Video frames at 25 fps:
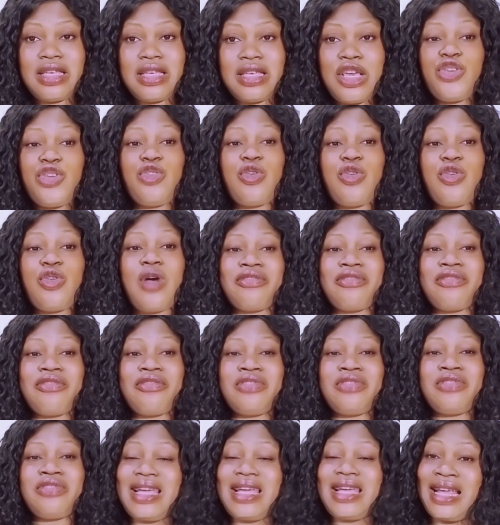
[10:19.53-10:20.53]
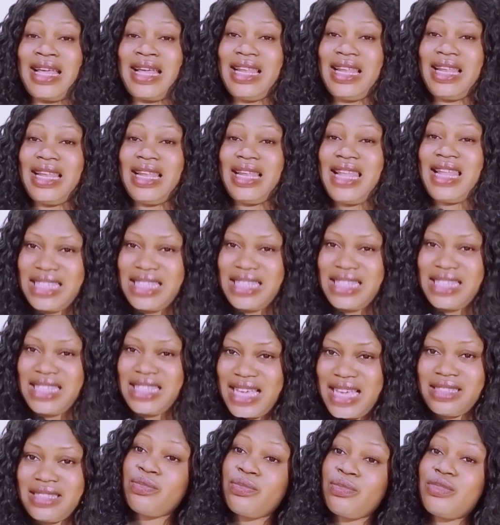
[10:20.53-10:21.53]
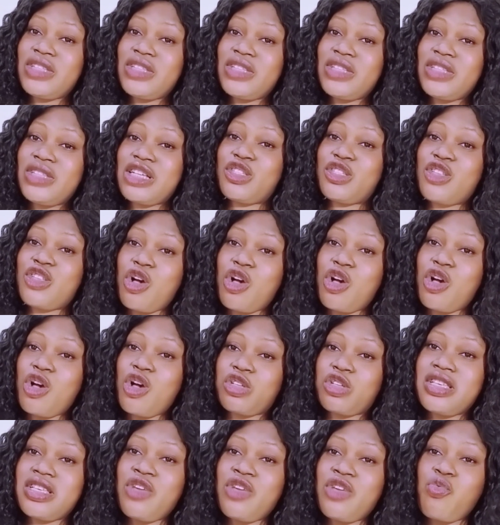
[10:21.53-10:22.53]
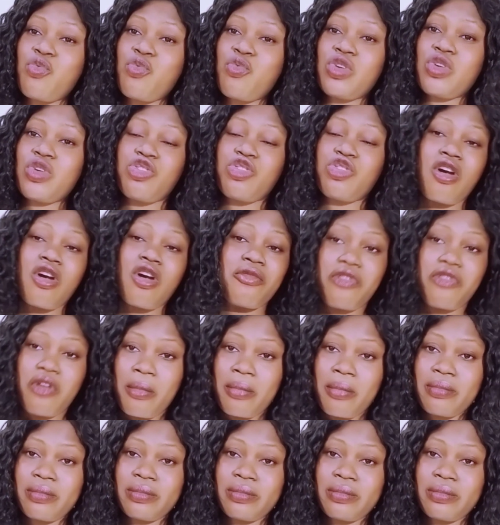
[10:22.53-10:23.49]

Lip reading: you have neglected the source in which you come from.